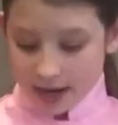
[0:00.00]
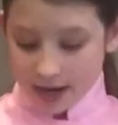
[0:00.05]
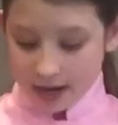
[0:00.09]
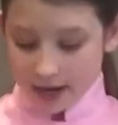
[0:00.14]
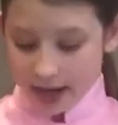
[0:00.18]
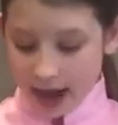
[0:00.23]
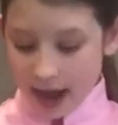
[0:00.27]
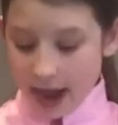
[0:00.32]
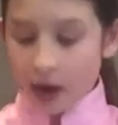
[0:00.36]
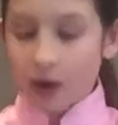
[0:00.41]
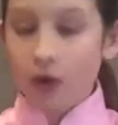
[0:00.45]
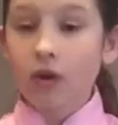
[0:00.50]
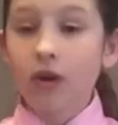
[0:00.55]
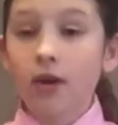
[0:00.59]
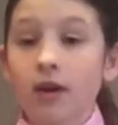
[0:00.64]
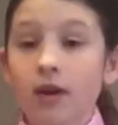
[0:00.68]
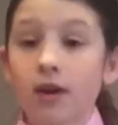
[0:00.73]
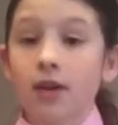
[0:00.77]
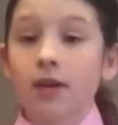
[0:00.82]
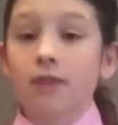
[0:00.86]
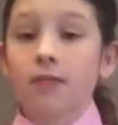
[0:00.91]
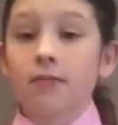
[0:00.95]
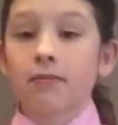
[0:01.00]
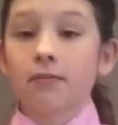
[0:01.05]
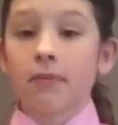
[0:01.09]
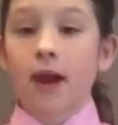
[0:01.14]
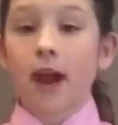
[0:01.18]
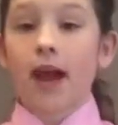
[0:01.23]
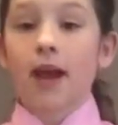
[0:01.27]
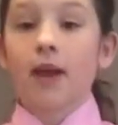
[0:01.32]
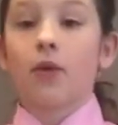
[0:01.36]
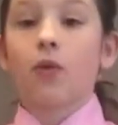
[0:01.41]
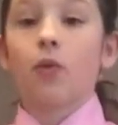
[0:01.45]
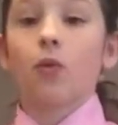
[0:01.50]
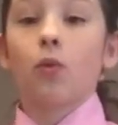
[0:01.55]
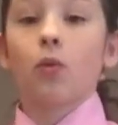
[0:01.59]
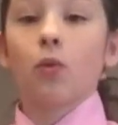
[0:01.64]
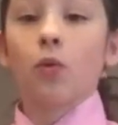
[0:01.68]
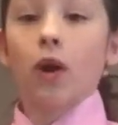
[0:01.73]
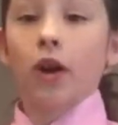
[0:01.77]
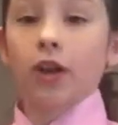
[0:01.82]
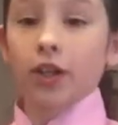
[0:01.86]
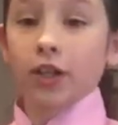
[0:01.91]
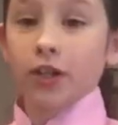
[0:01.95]
Now, my
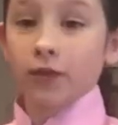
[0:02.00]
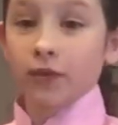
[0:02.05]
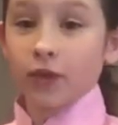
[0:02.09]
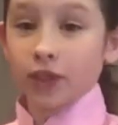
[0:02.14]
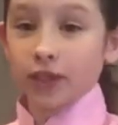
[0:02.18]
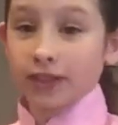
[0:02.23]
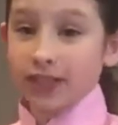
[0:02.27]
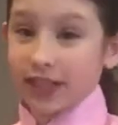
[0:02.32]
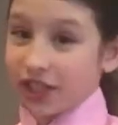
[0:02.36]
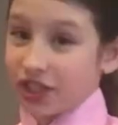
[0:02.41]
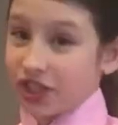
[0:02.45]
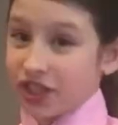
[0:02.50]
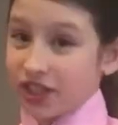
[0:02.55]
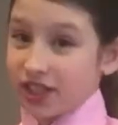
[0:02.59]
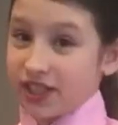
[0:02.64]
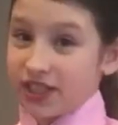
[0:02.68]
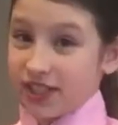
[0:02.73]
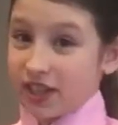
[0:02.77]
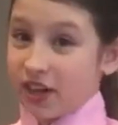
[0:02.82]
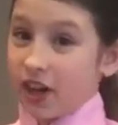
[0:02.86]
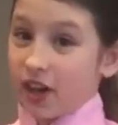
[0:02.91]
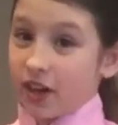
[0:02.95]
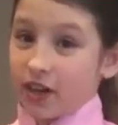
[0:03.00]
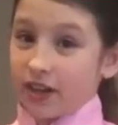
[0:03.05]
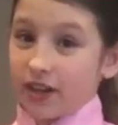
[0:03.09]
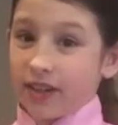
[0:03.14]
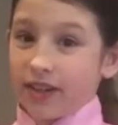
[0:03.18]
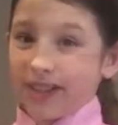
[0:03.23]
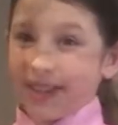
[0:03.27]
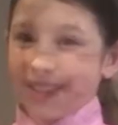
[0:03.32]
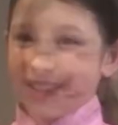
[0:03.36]
wonderful dish is done.